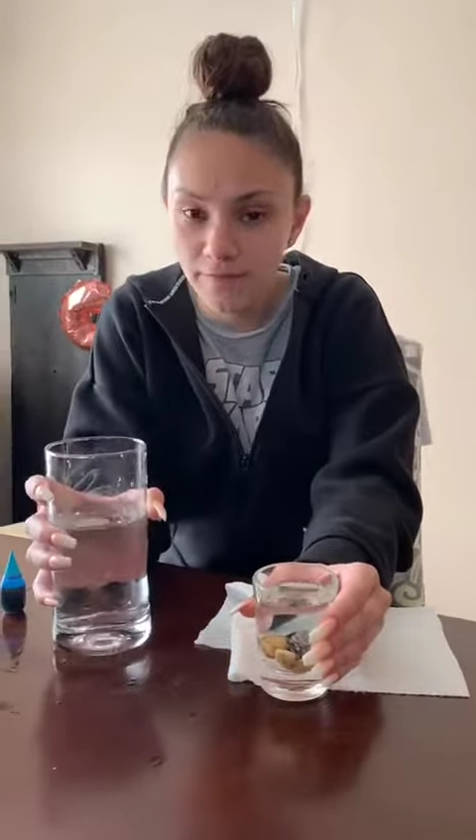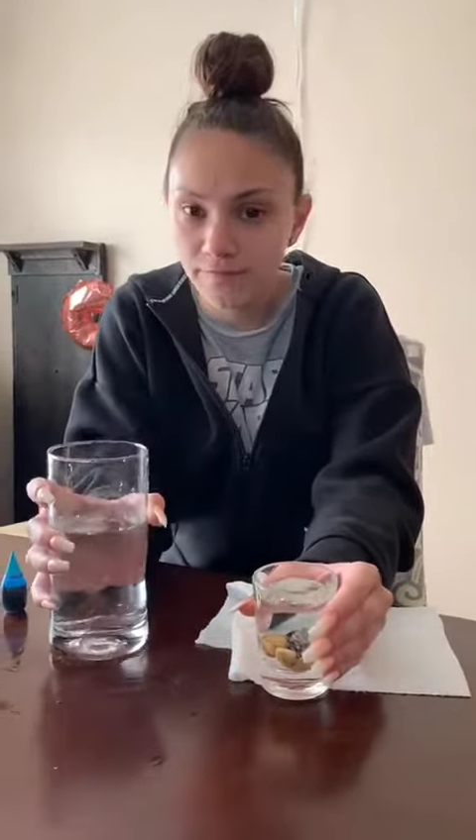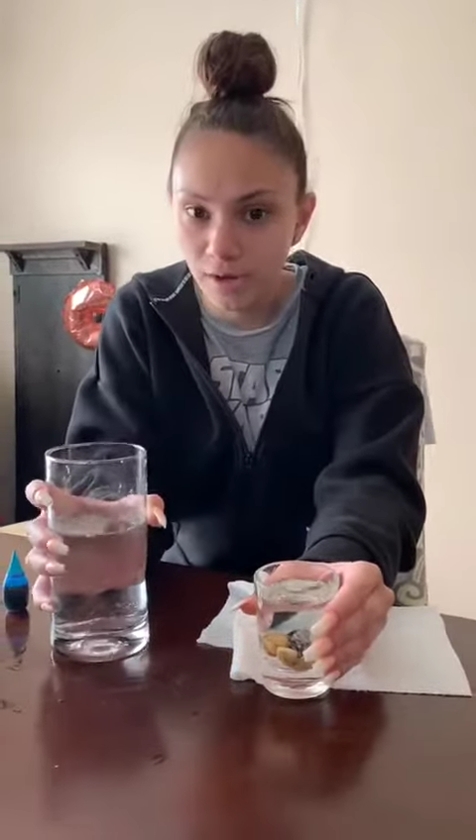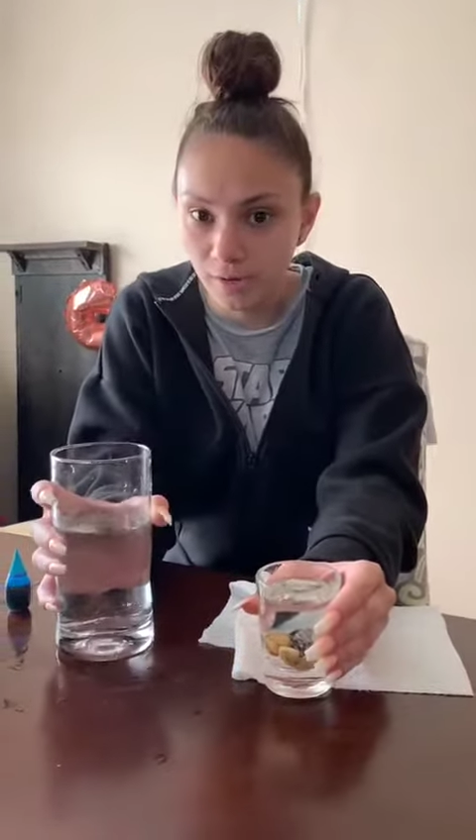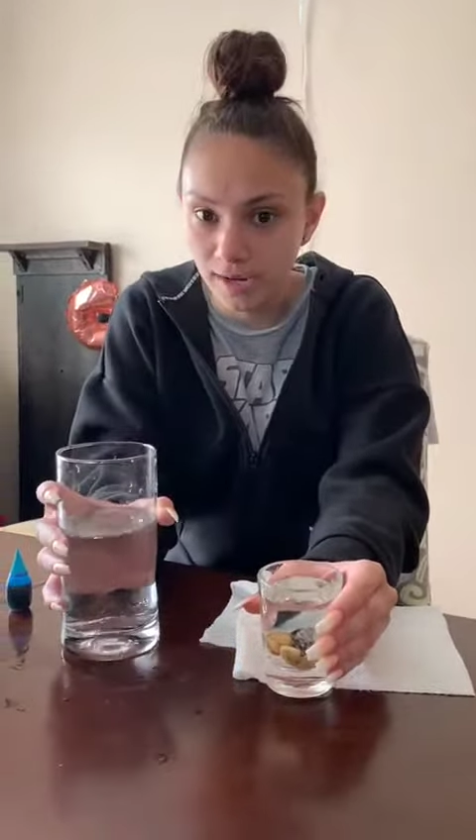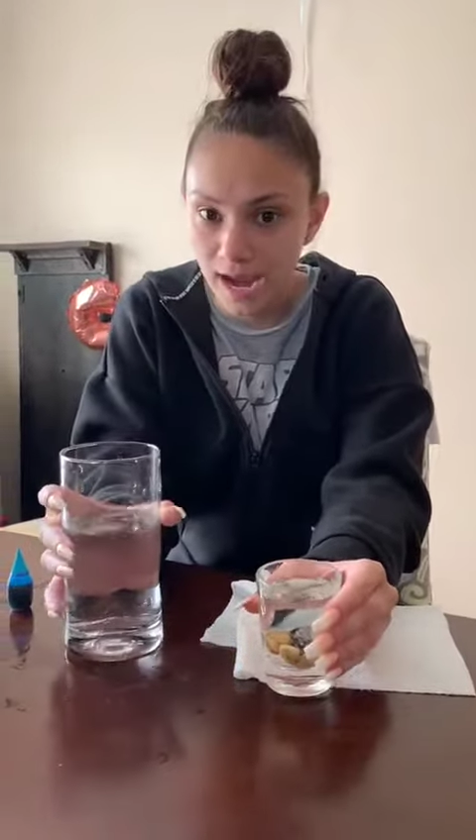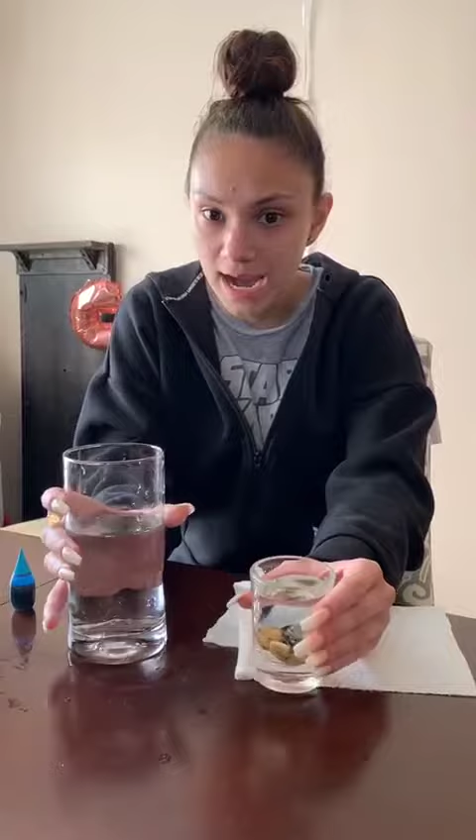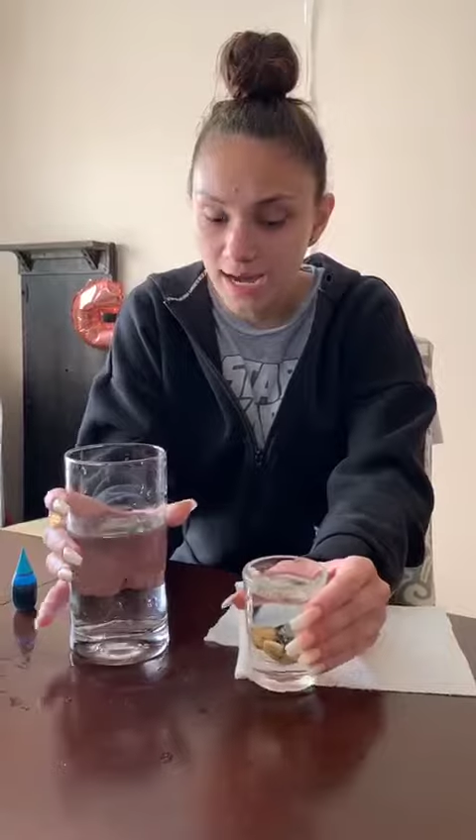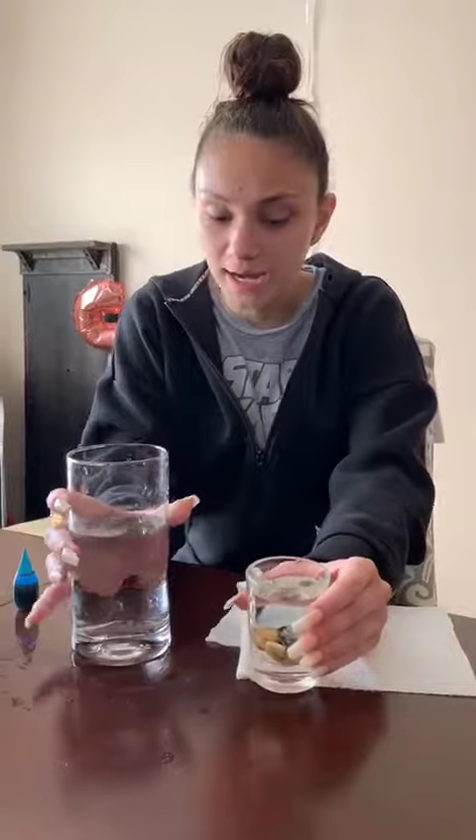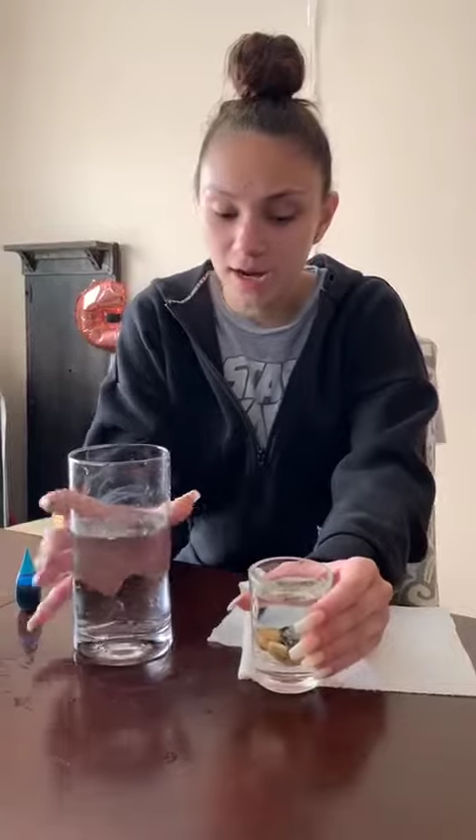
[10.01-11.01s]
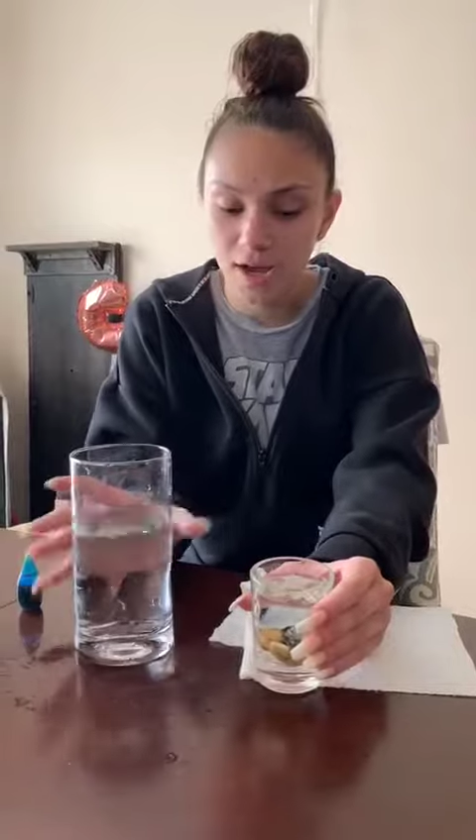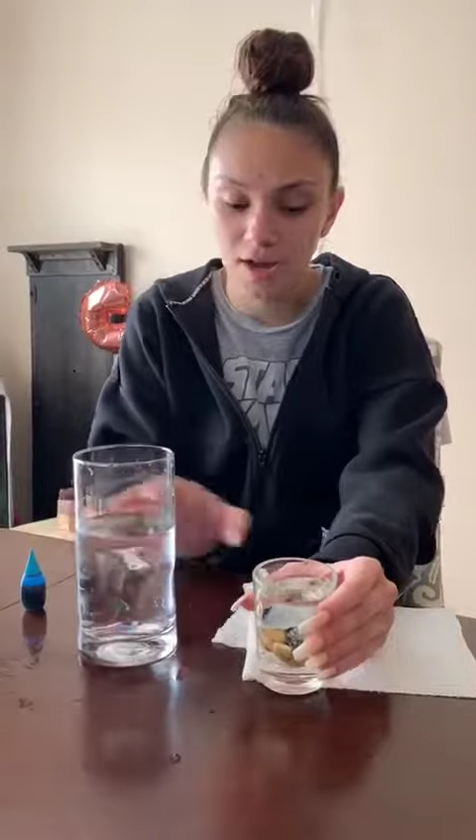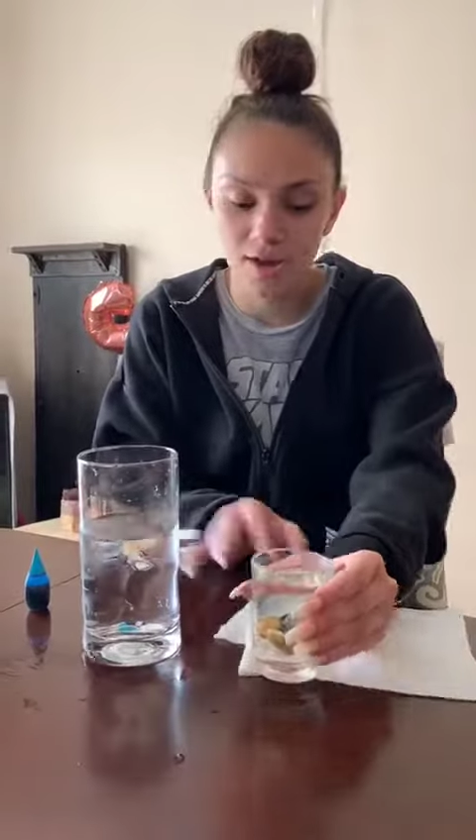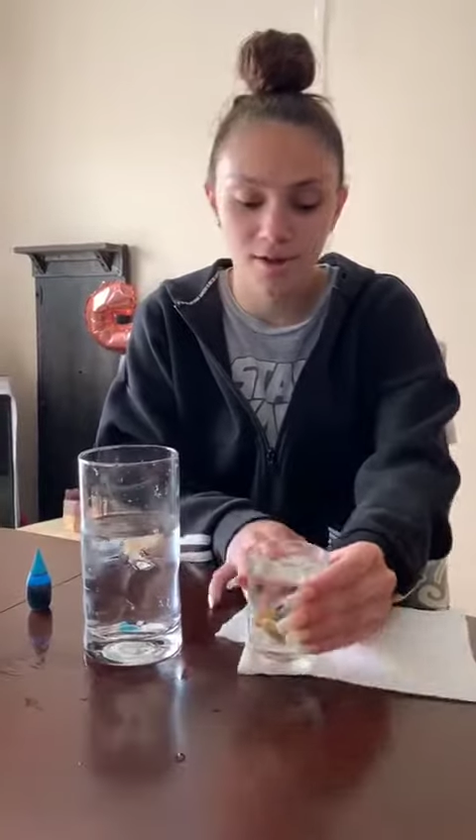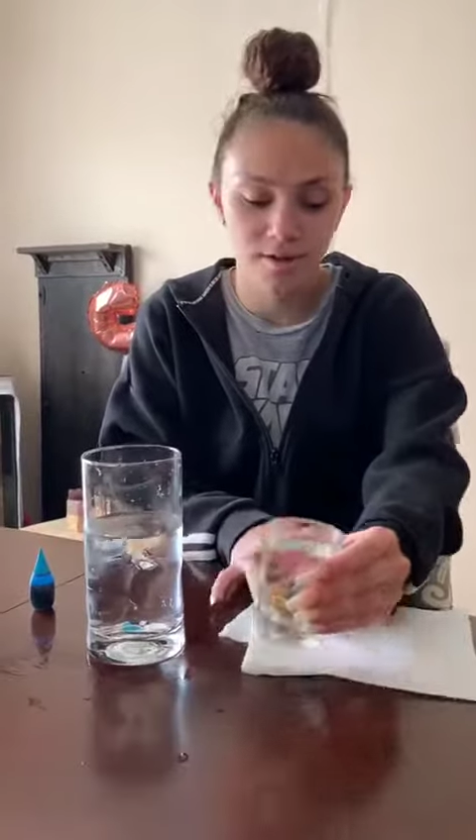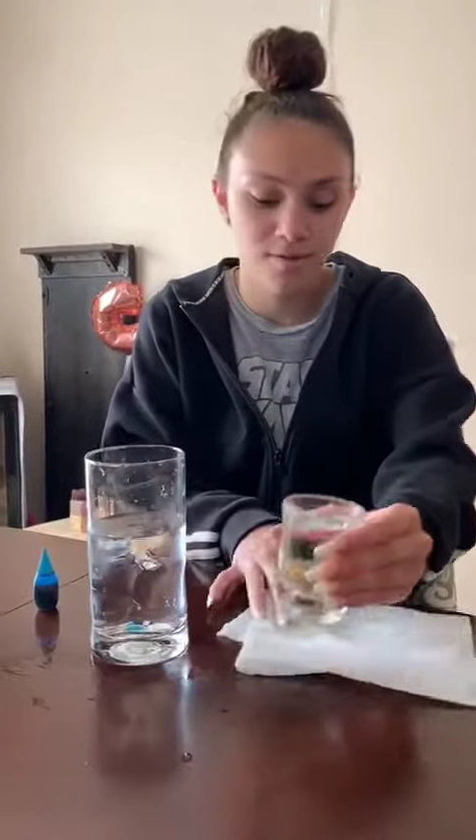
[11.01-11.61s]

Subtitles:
volcano.